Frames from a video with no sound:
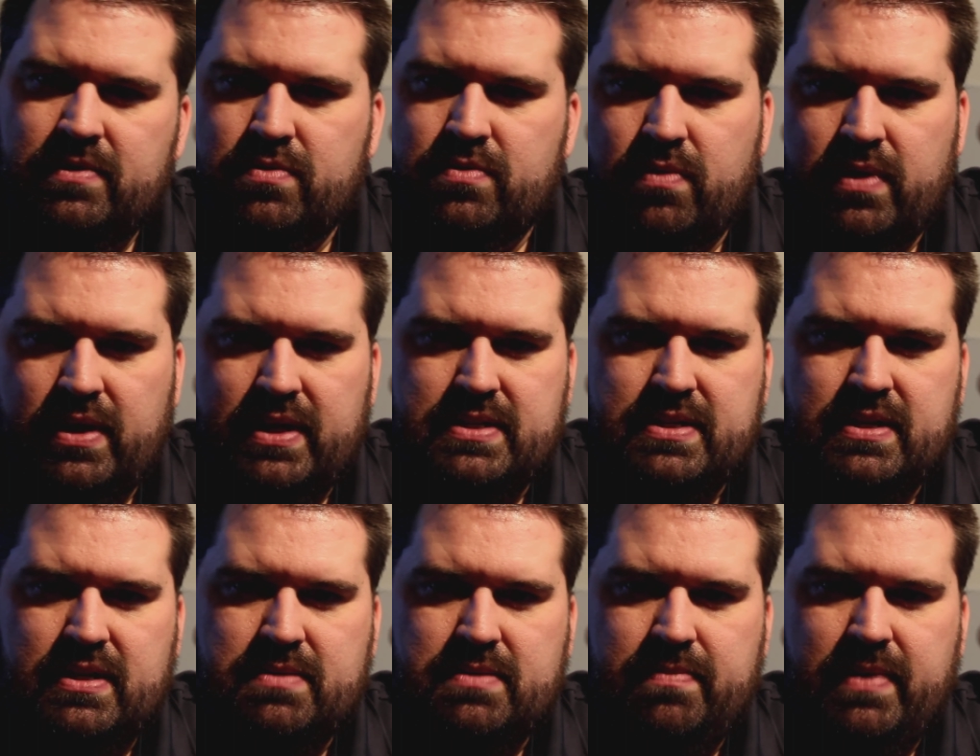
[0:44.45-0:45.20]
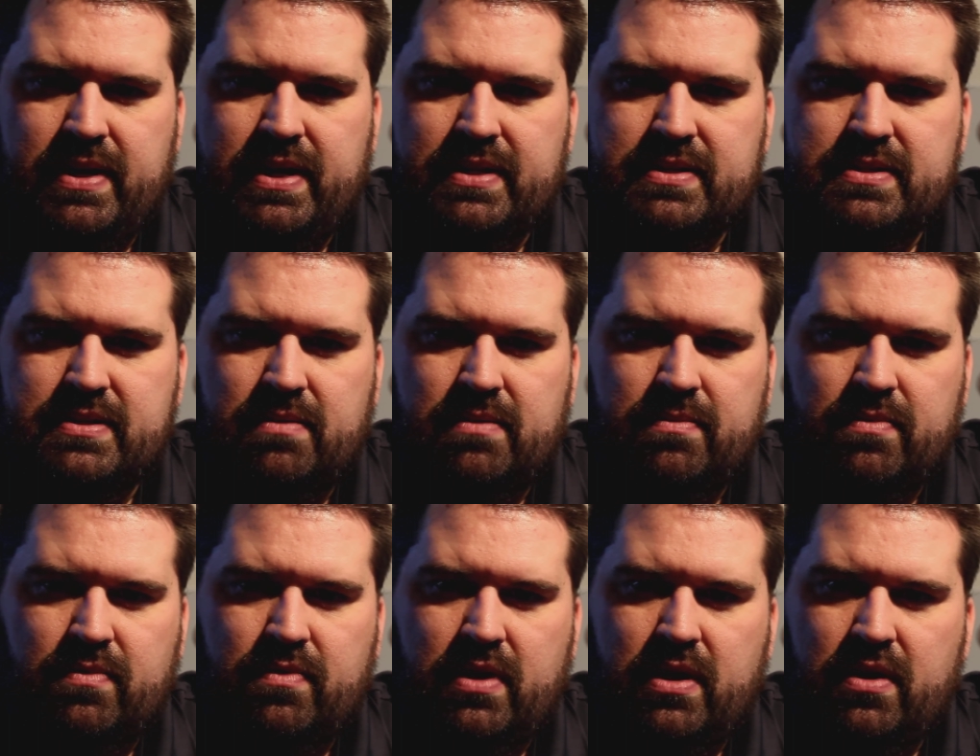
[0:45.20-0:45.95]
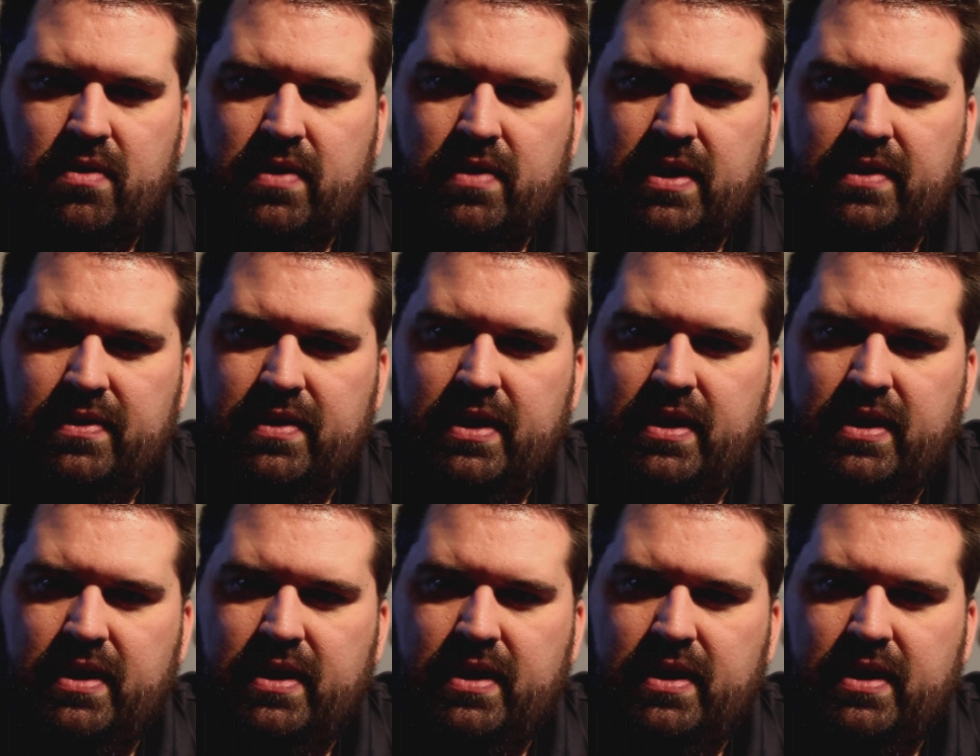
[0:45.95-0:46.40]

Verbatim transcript: 26 minutes, somewhere around